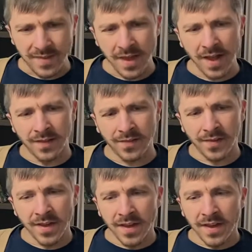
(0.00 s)
it's
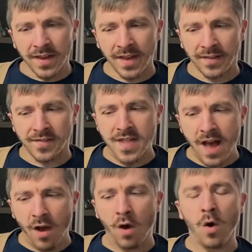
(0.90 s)

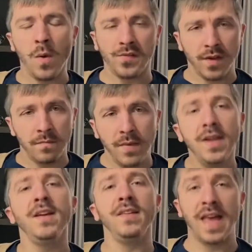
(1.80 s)
not always
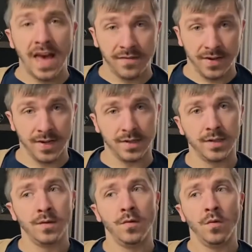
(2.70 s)
immediately evident
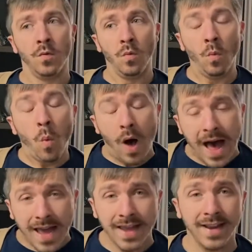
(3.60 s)

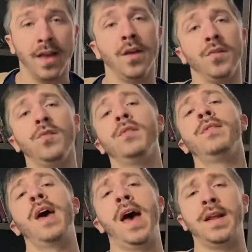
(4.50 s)
why it is
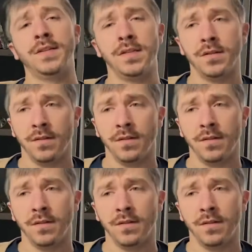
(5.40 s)
that